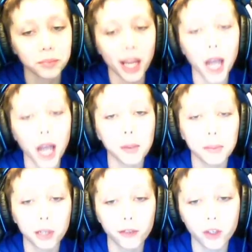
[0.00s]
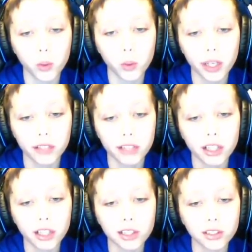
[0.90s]
I'd be a perfect queen, right
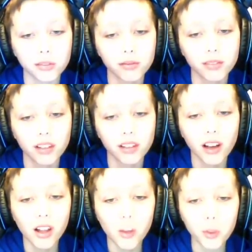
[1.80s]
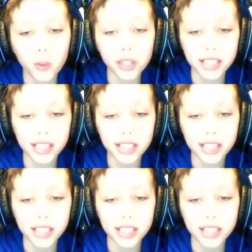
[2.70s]
girls? With this